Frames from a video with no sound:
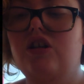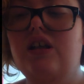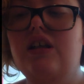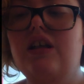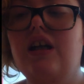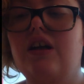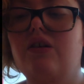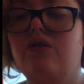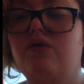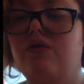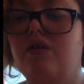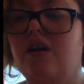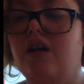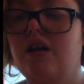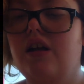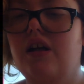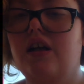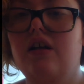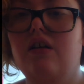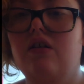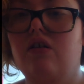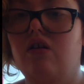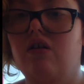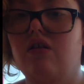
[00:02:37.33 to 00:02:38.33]
she and I do not
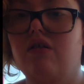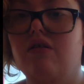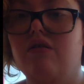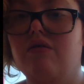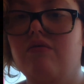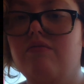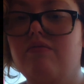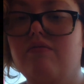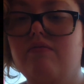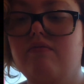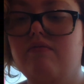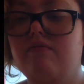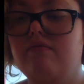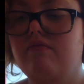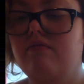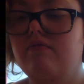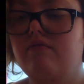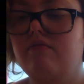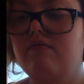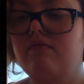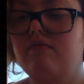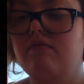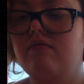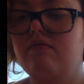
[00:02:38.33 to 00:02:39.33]
get
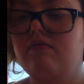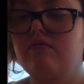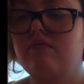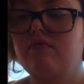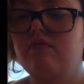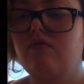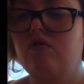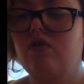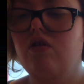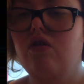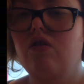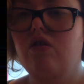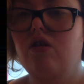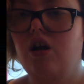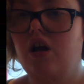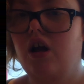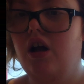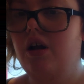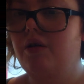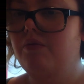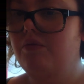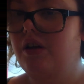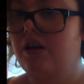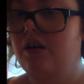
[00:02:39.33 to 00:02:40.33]
along.
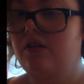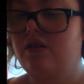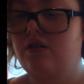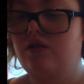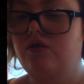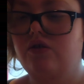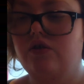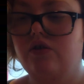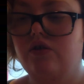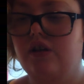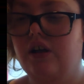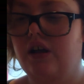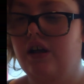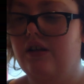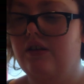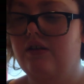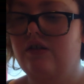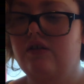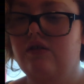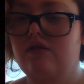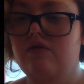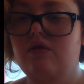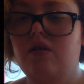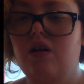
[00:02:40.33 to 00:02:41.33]
I'm telling the truth, guys.